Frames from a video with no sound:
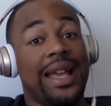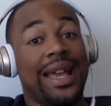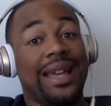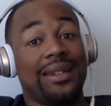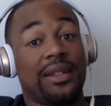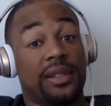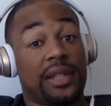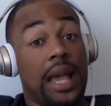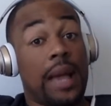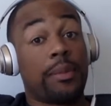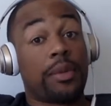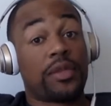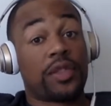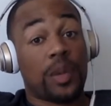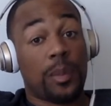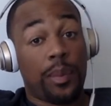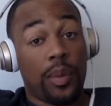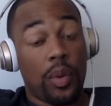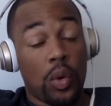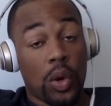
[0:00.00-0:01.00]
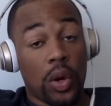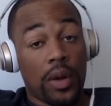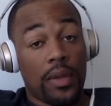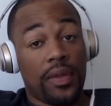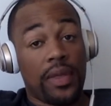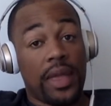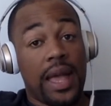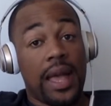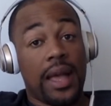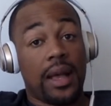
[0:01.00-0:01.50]
and the type of
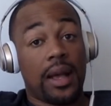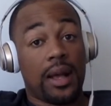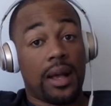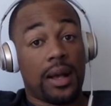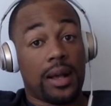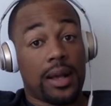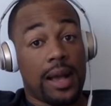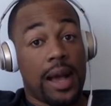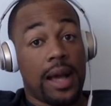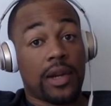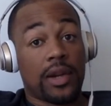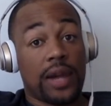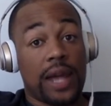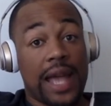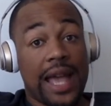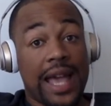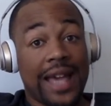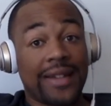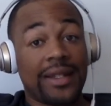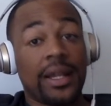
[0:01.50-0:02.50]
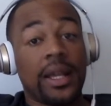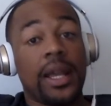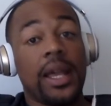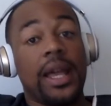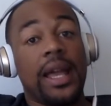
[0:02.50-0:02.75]
support that Conor had.